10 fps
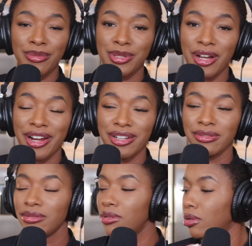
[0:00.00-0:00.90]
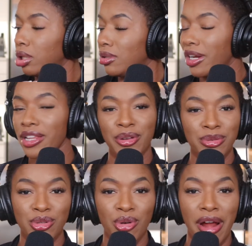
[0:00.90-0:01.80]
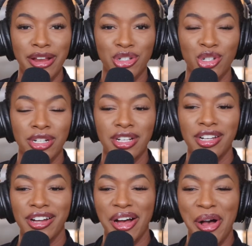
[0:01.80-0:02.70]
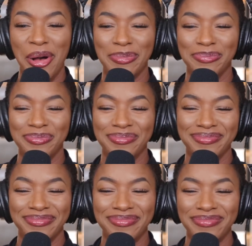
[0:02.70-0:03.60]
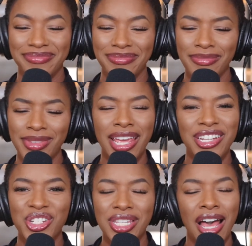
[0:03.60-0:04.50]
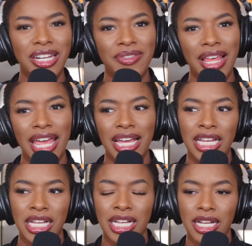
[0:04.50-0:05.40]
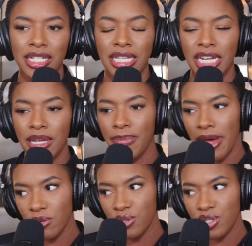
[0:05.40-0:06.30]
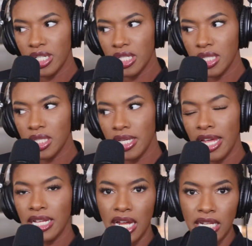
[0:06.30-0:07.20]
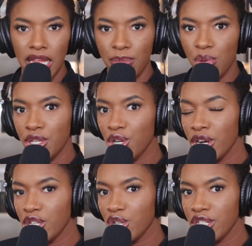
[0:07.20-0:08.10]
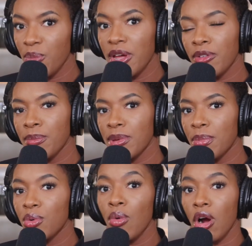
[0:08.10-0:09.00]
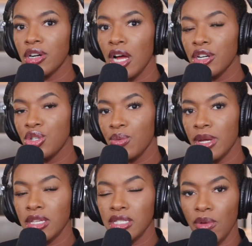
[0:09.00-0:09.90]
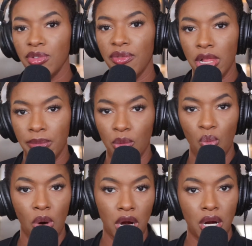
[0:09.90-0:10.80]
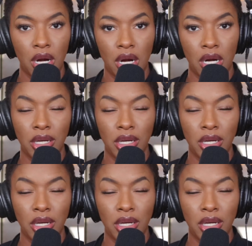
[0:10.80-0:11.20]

I'm sorry. I had a little scratch. And just kind of like setting boundaries and kind of like pulling your energy away from people who are not doing the self-development work,